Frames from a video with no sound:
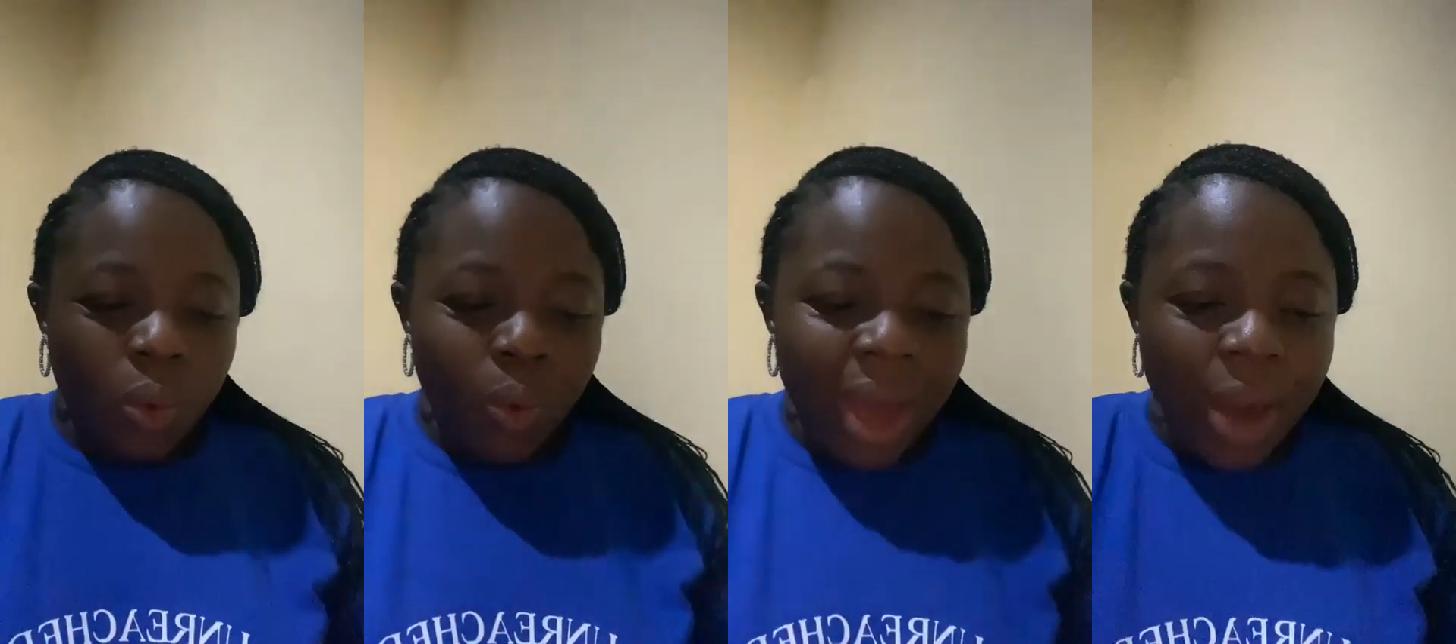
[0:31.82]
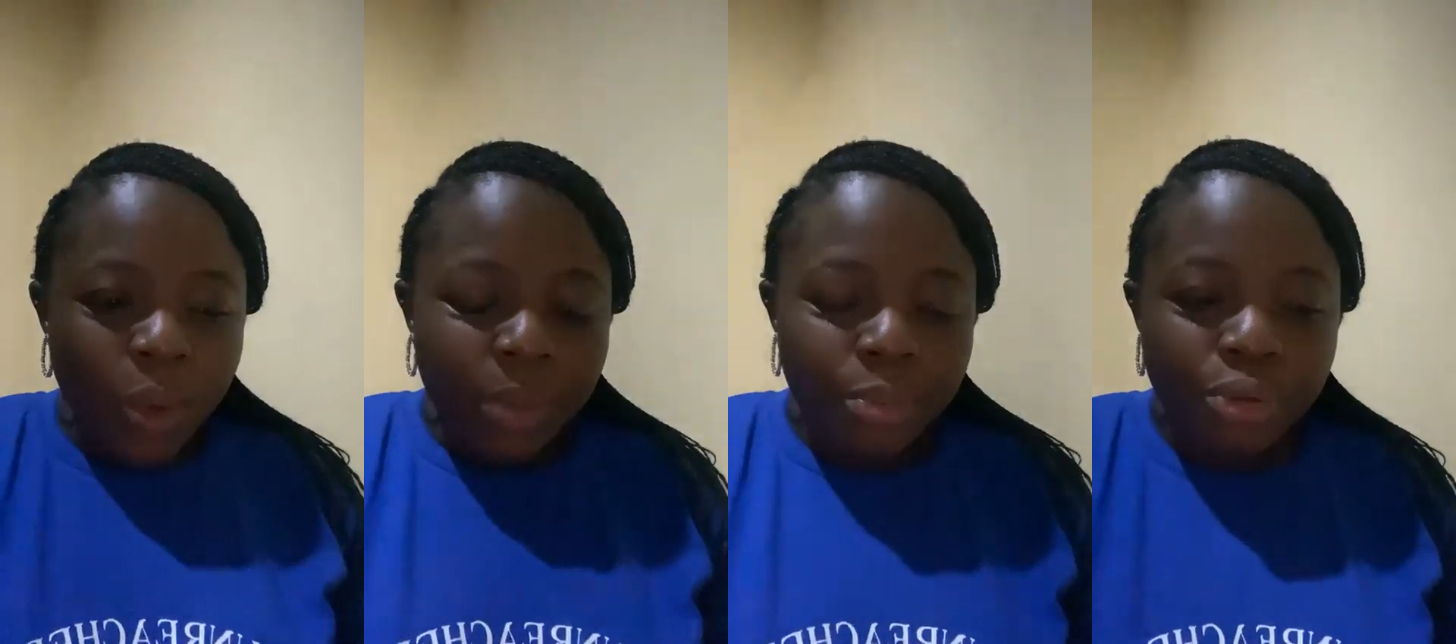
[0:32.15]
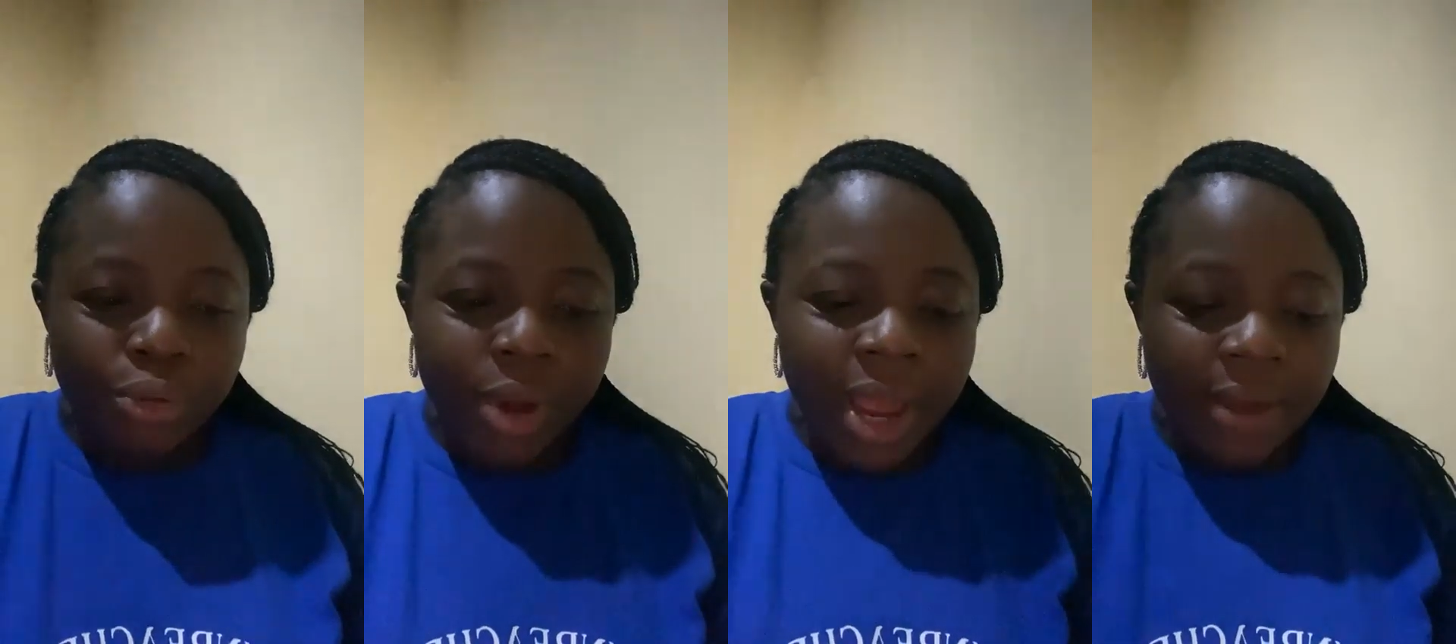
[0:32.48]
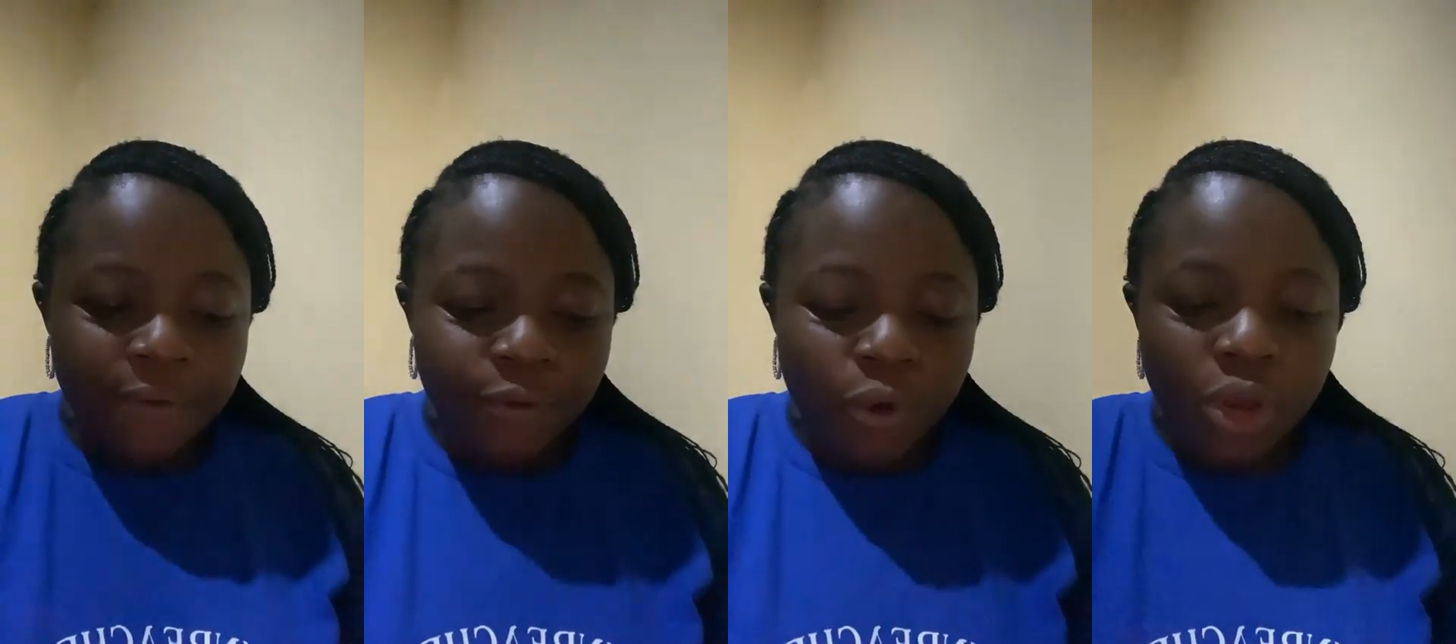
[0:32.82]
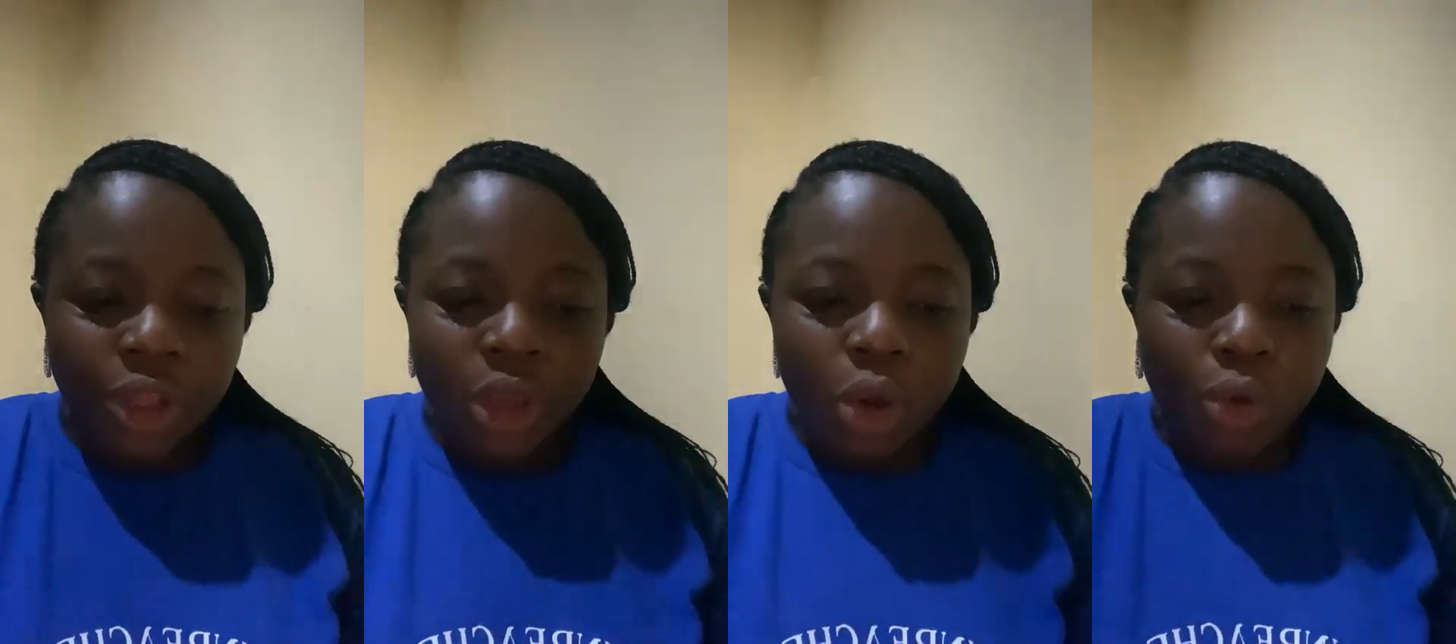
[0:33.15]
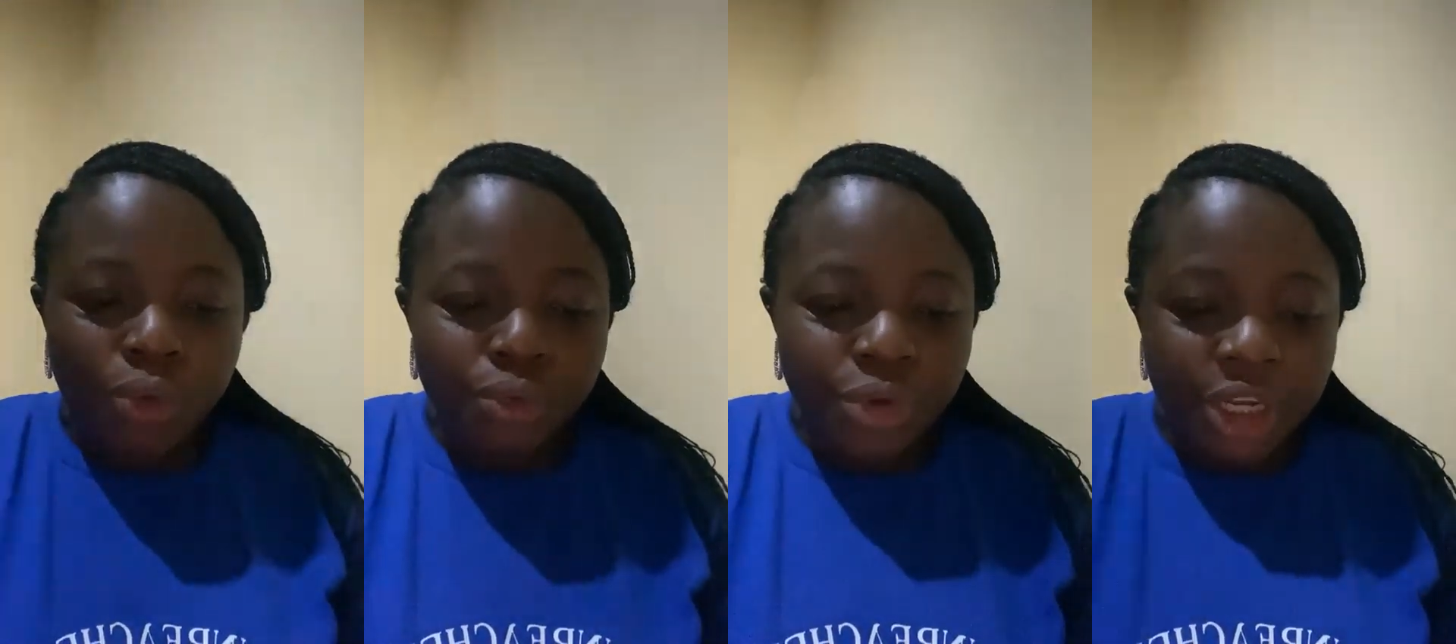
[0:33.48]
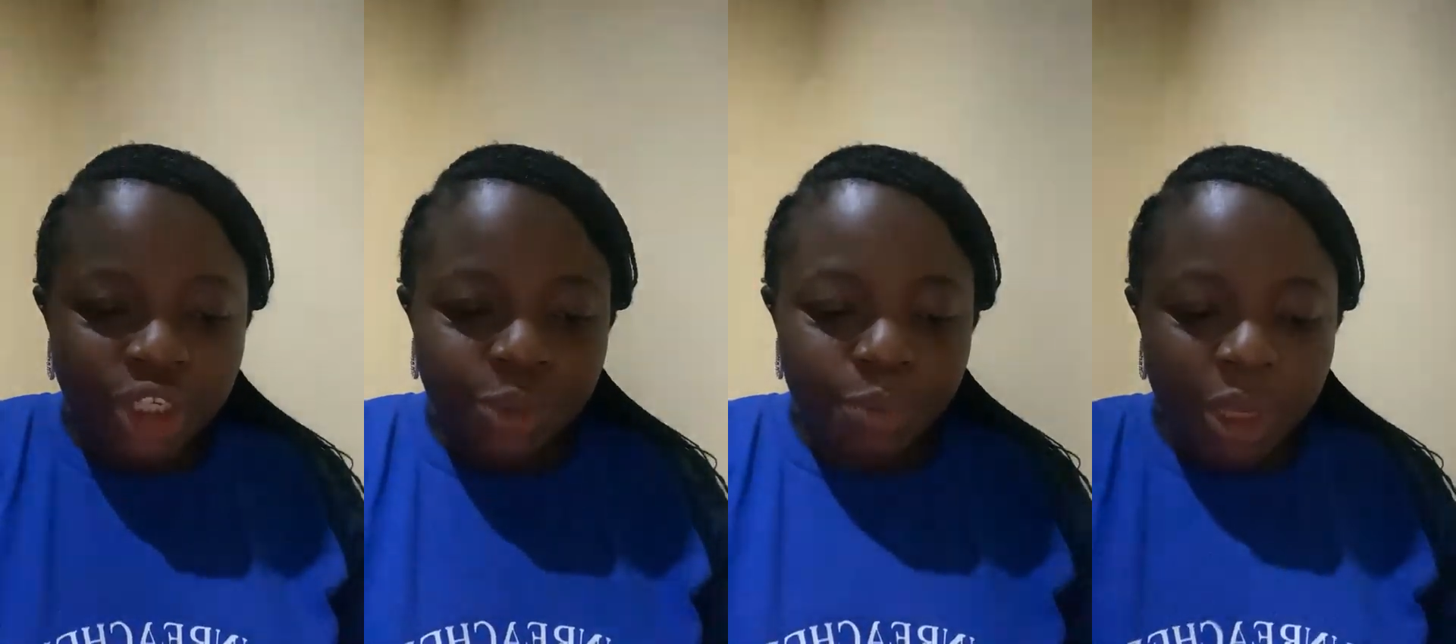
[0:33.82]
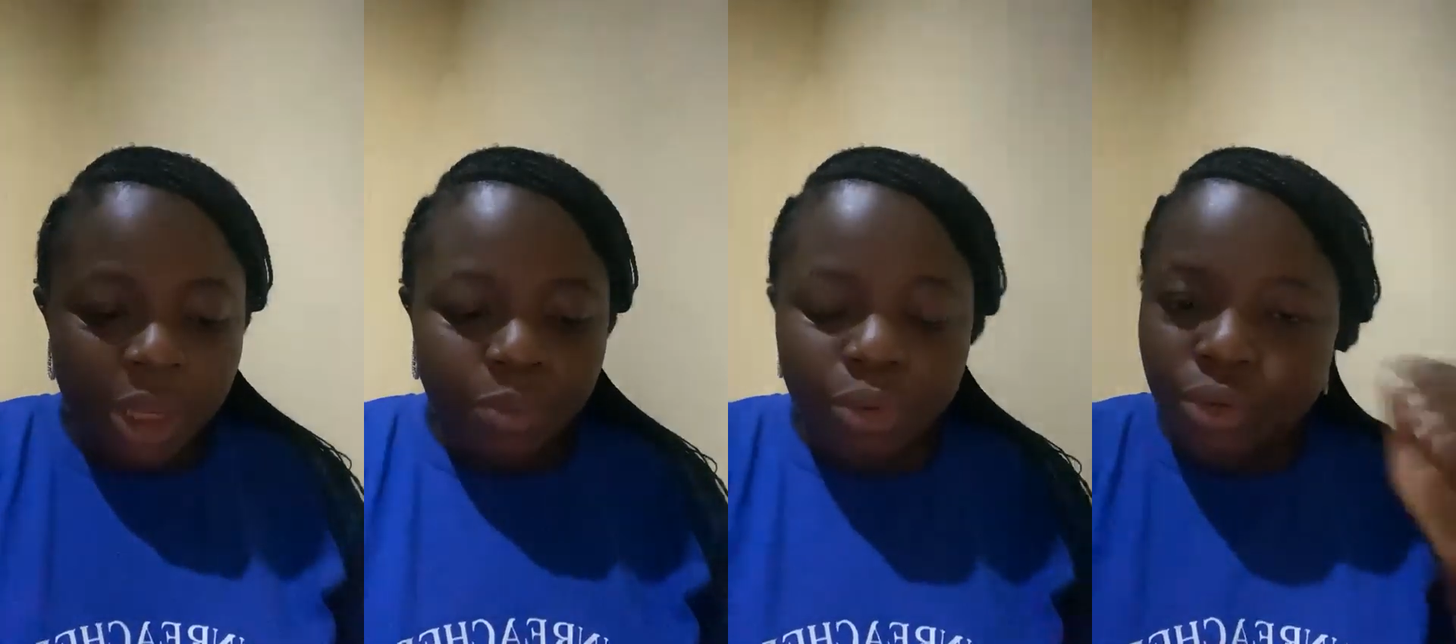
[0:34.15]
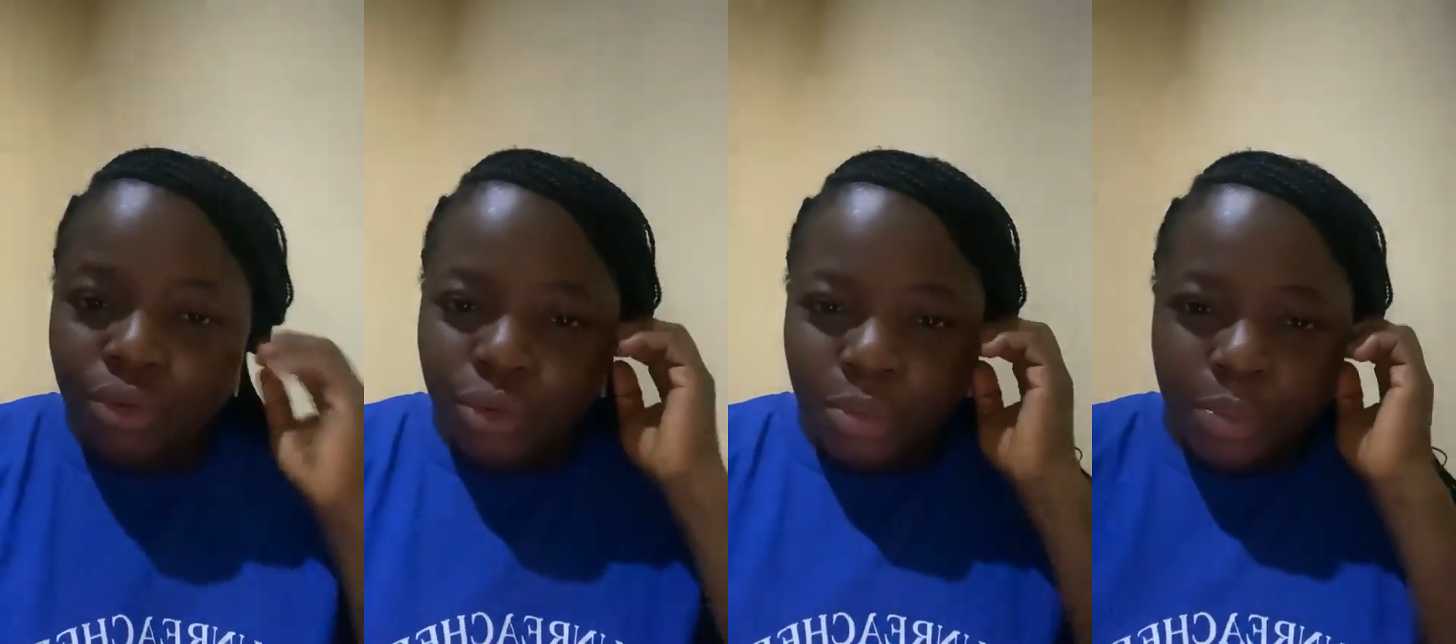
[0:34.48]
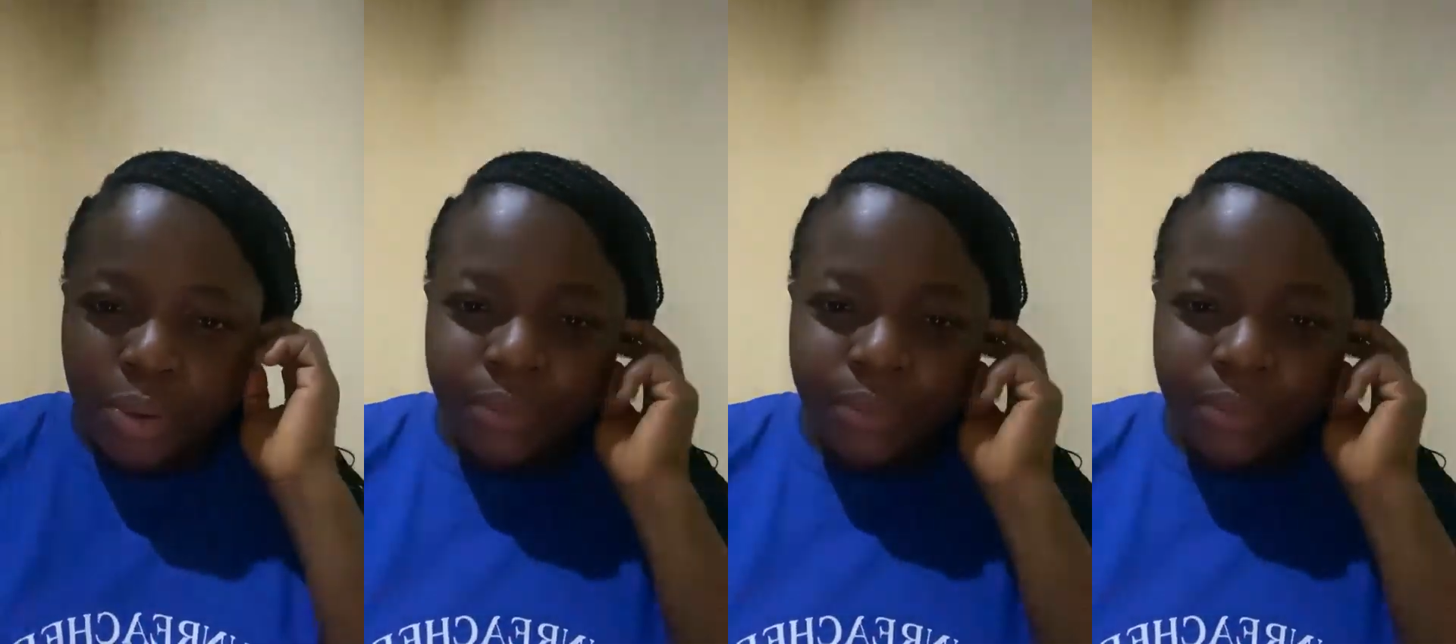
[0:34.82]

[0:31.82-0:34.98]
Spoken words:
where we pray for the Unreached People Group.